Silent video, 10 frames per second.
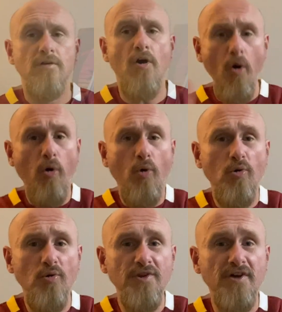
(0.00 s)

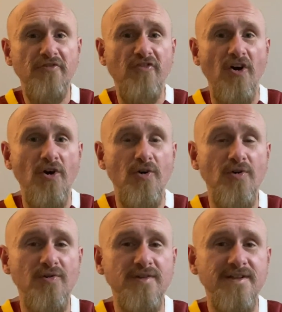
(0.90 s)
Hold the
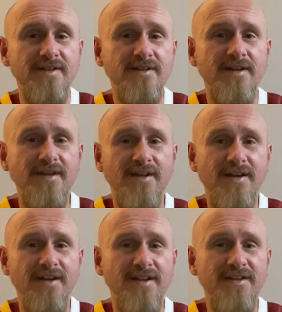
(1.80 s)
phone.
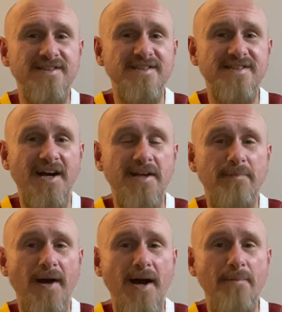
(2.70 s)
This is Don the
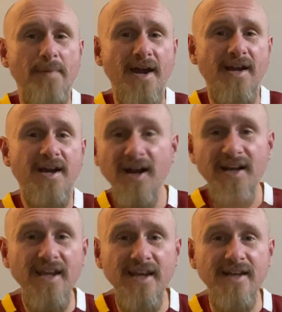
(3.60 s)
Bomb back,
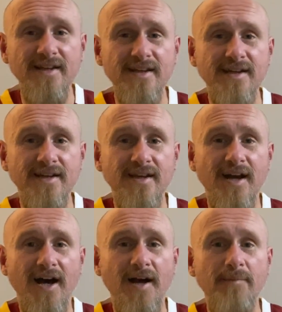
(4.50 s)
cutting in
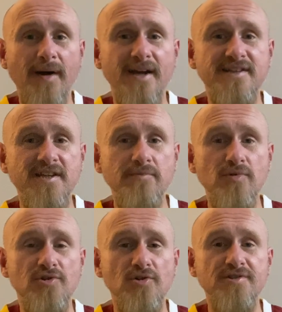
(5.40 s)
on my
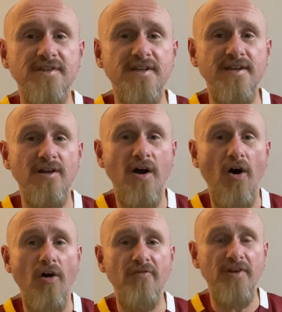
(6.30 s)
Temu jersey
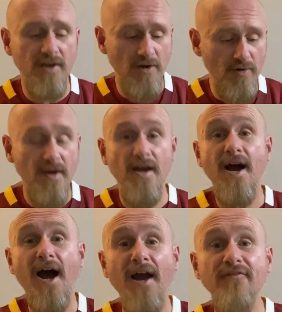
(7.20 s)
haul video.
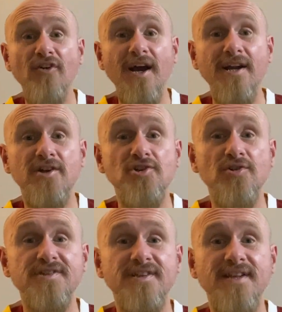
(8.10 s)
I forgot a
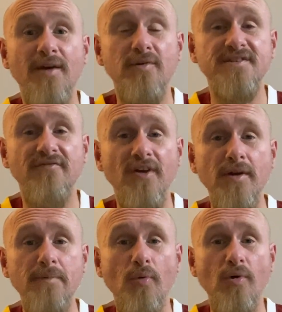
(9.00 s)
jersey that was a
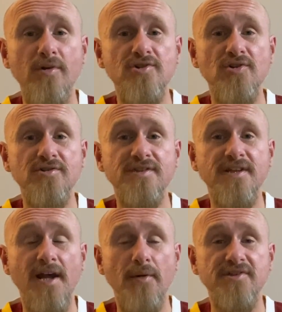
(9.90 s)
very important jersey
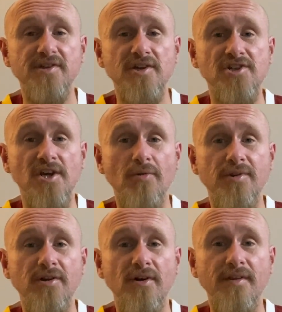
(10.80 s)
that I was going to share
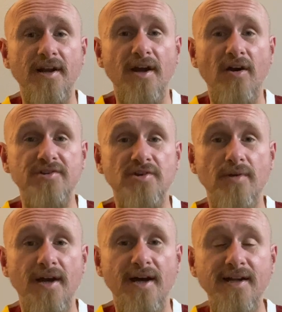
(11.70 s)
with you all that I also
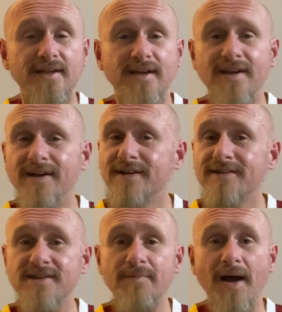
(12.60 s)
got.
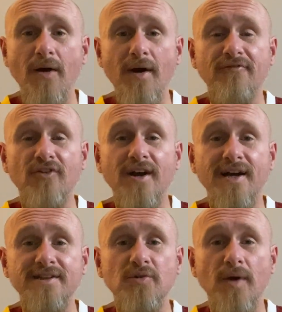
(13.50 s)
Somehow I
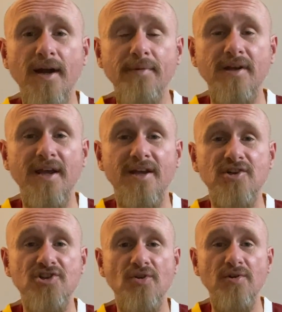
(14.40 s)
forgot to grab it and
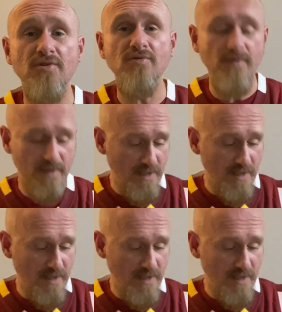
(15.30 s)
show you.